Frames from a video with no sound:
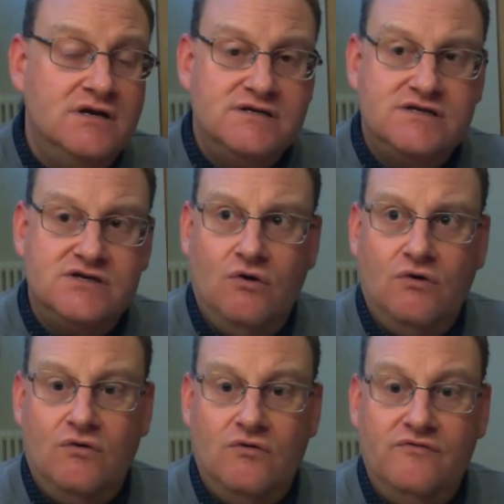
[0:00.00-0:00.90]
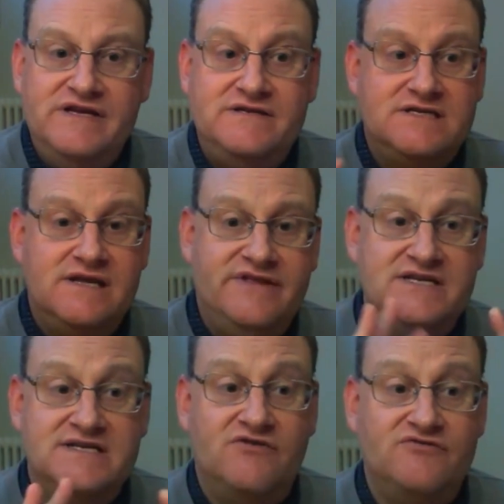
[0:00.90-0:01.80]
So this
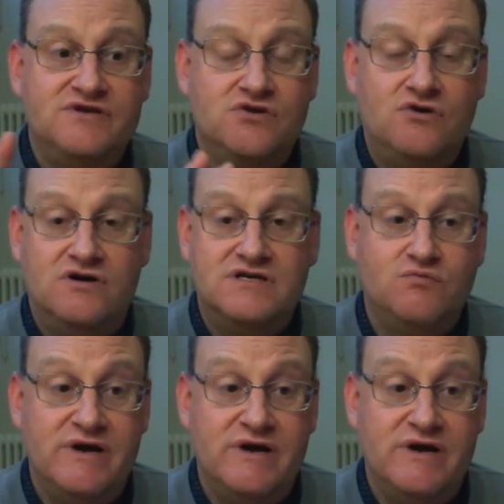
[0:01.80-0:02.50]
is a resource